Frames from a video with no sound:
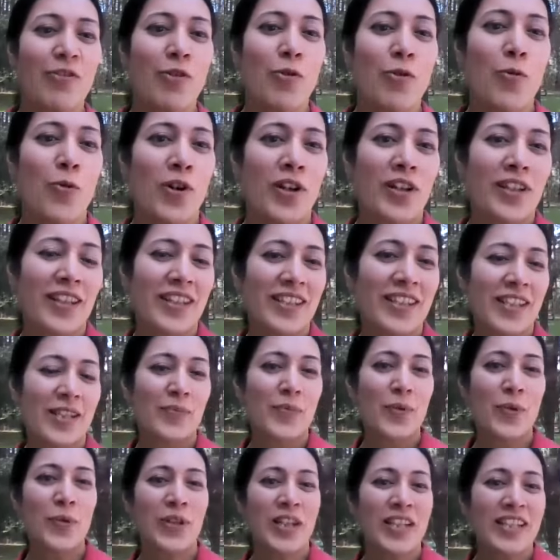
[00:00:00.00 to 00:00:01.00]
Hi everyone, this
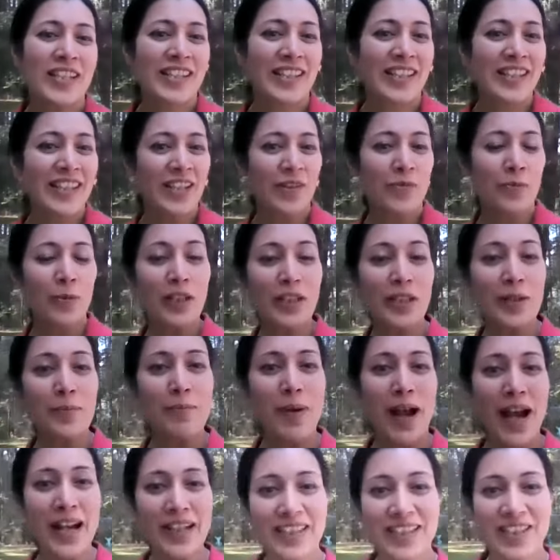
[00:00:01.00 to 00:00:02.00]
is Moni Singh, and
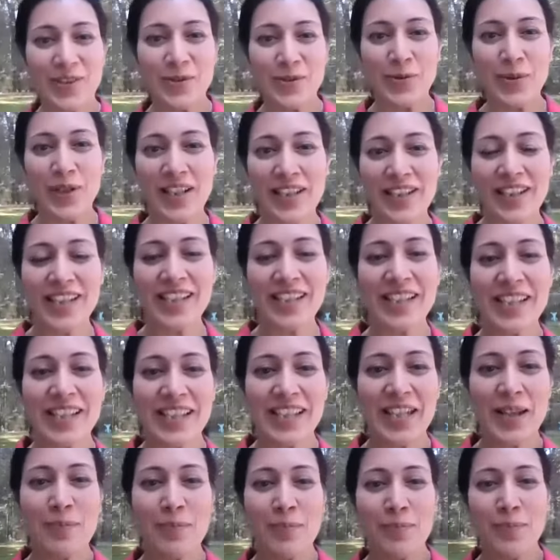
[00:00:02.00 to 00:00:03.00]
welcome back to our Teaching
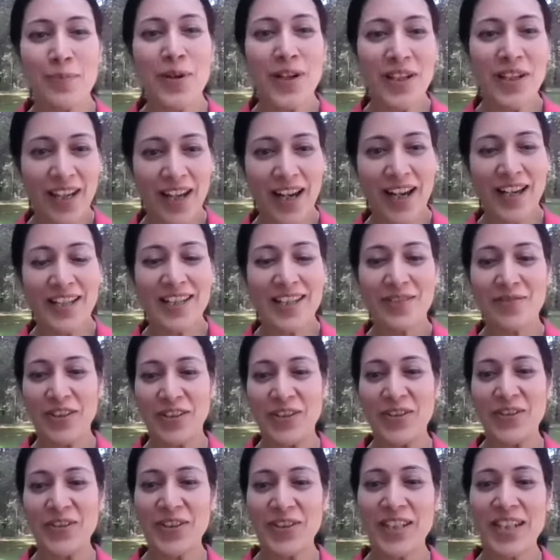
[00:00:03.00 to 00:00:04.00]
STEM podcast and
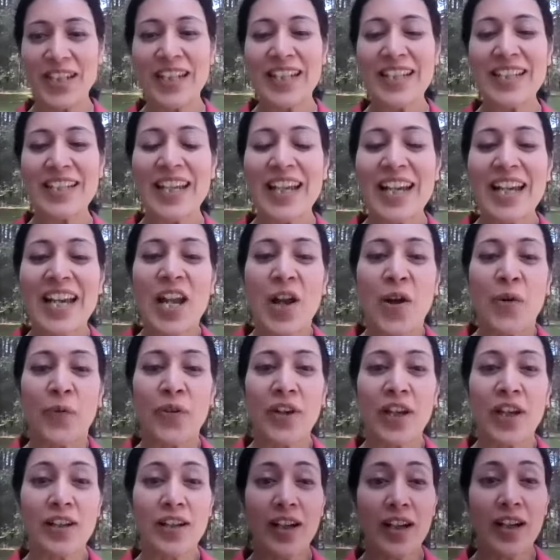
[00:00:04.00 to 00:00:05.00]
video series.
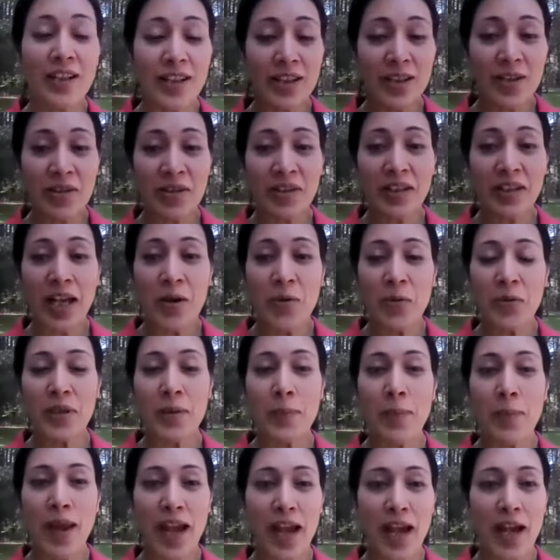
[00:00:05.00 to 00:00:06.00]
We are continuing down
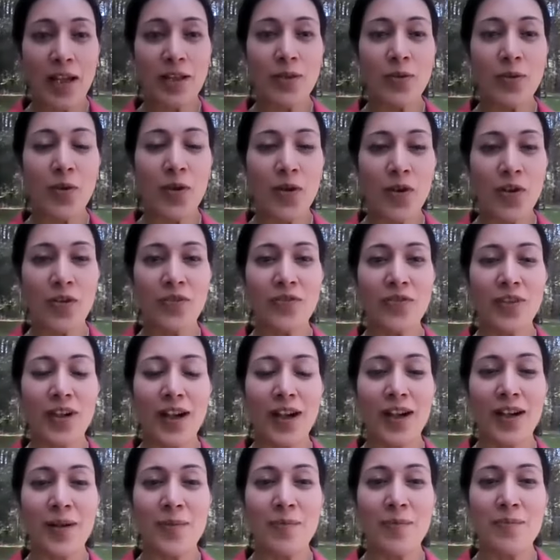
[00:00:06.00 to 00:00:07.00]
the path of
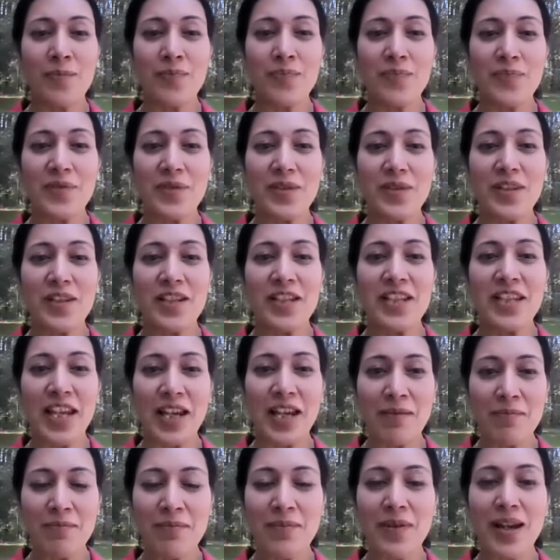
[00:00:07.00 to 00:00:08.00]

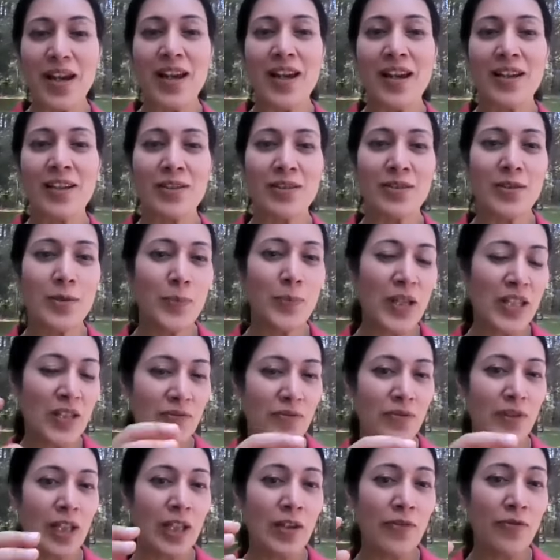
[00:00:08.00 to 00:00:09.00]
STEM and
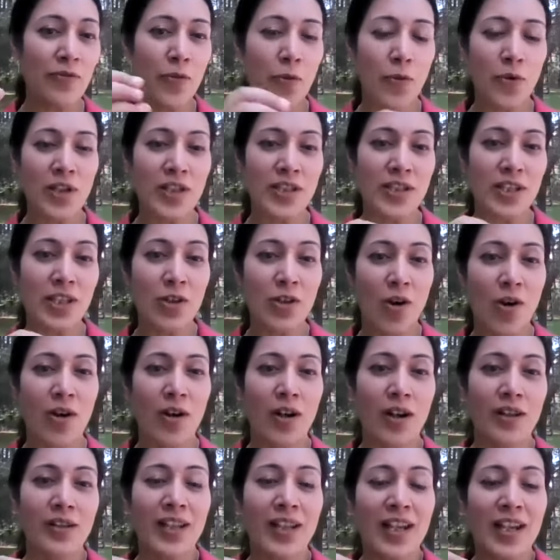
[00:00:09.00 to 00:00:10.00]
specifically focusing
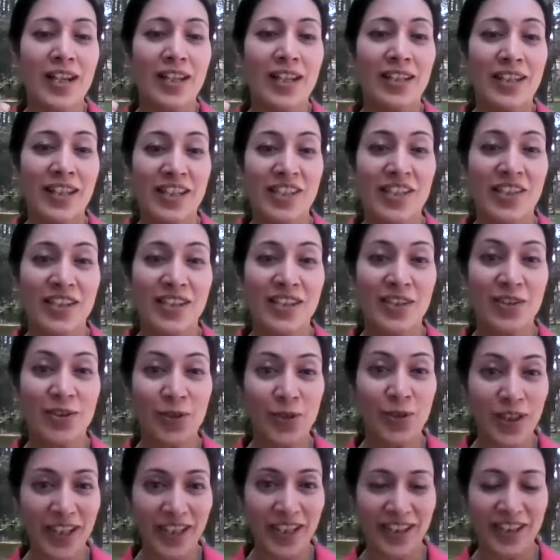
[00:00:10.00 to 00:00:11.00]
on teaching
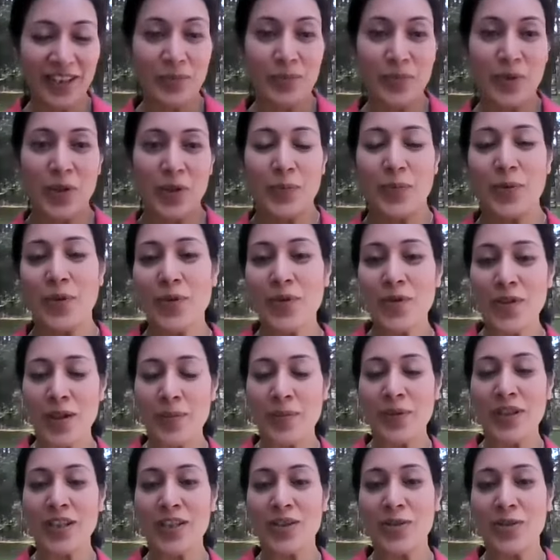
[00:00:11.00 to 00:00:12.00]
coding, computer
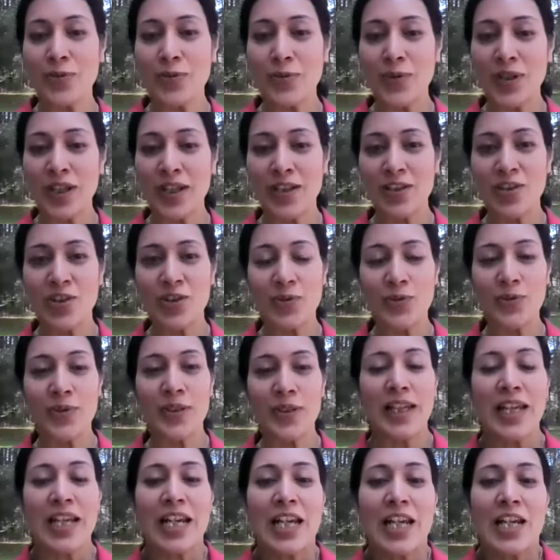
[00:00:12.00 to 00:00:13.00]
programming to young
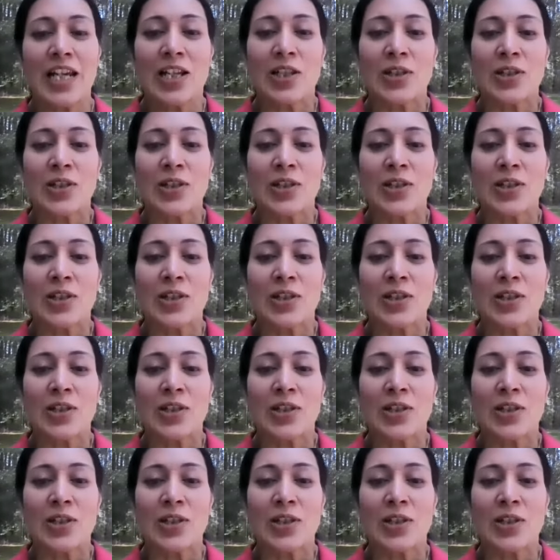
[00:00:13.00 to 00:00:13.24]
children.